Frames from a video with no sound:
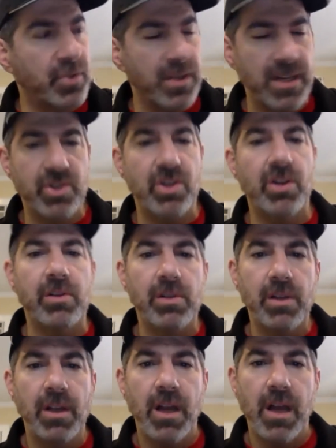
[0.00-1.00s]

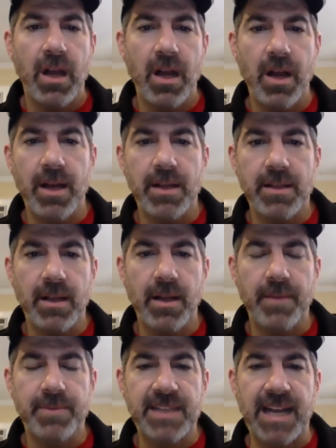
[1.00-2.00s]
traditional
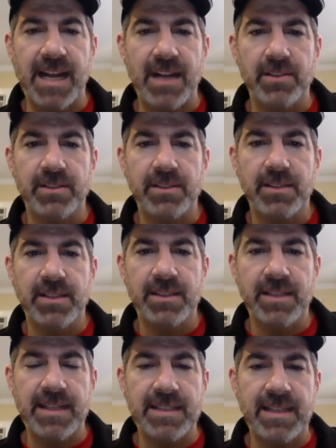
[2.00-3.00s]
of styles?
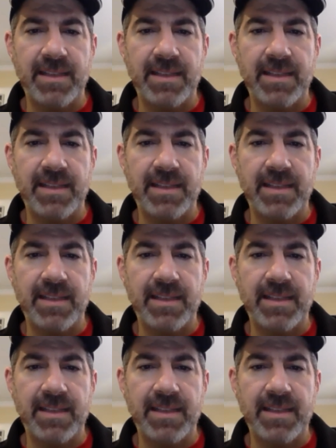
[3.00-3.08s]
Is it that type